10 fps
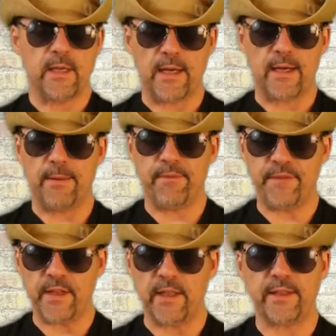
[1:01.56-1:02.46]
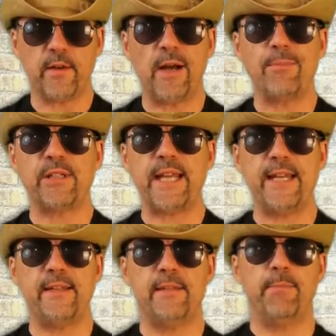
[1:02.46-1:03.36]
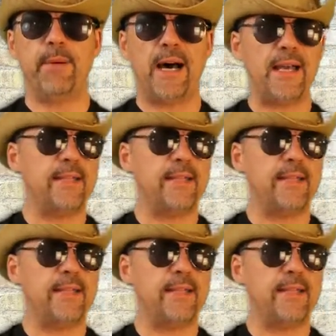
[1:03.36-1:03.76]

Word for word: um, feel like they're obligated to buy